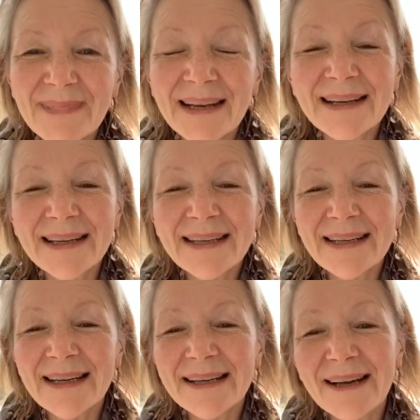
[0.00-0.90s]

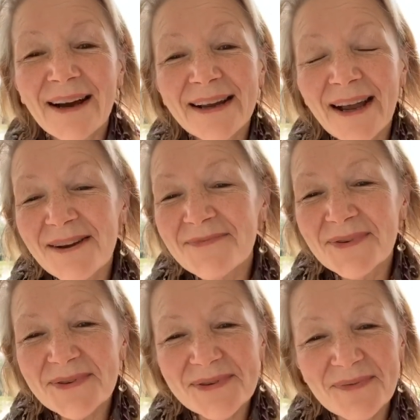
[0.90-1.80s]
I hope
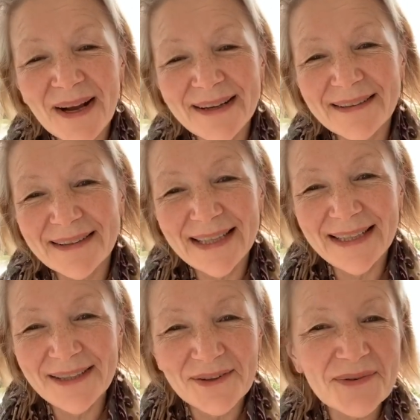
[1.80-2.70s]
all's well
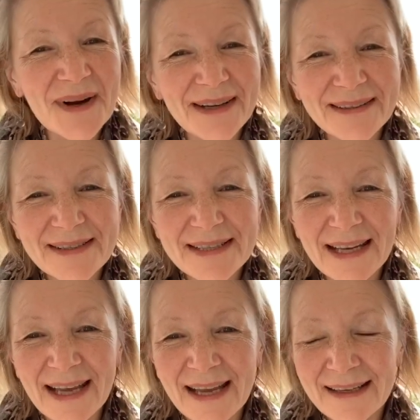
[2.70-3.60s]
in your world,
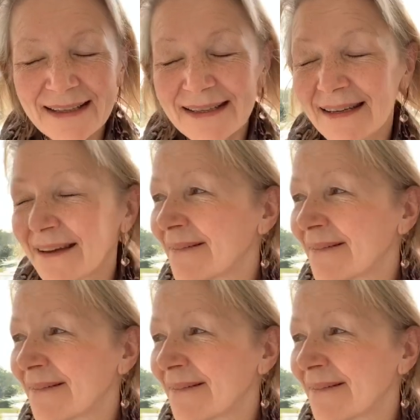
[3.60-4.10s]
and